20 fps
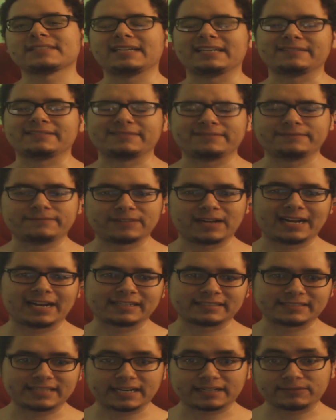I forgot
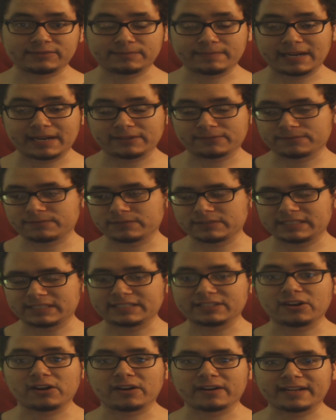exactly when Battle for
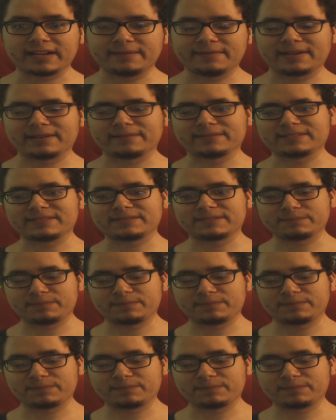Zendikar came out.